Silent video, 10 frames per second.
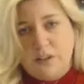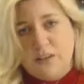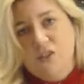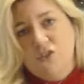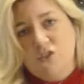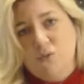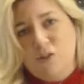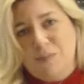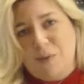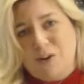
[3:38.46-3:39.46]
did find that 2
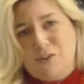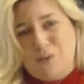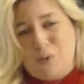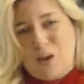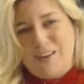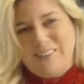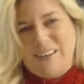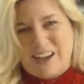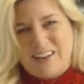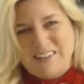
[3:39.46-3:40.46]
works better than 1.
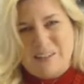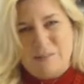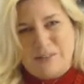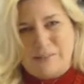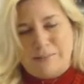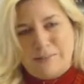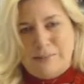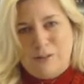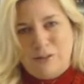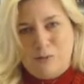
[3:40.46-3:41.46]
They kind of seem to
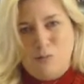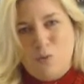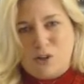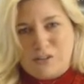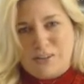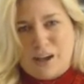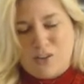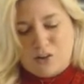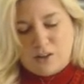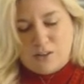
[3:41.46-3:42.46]
work
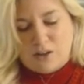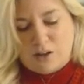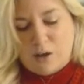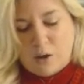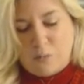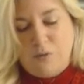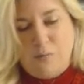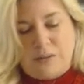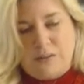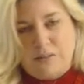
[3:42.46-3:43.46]
together in there to help
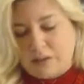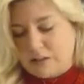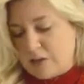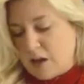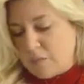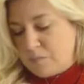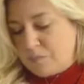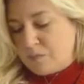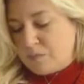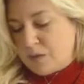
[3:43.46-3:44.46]
mix things up.
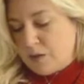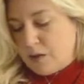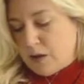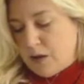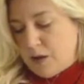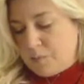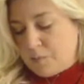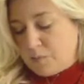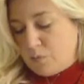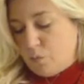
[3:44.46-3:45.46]

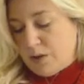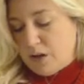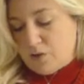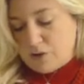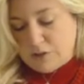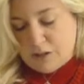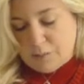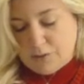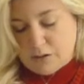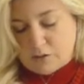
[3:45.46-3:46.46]
One other
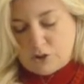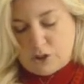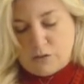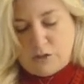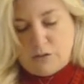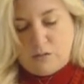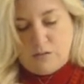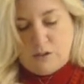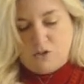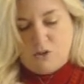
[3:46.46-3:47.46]
tip that I'll show you,
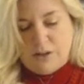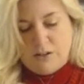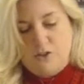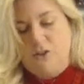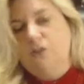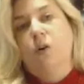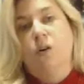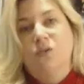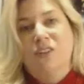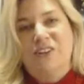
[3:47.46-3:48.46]
I'll try to show you,
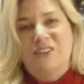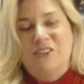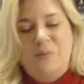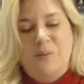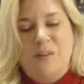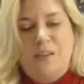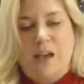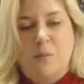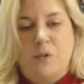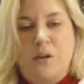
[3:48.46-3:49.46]
hopefully it'll show up on the
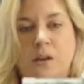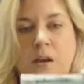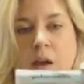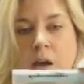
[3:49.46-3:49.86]
camera.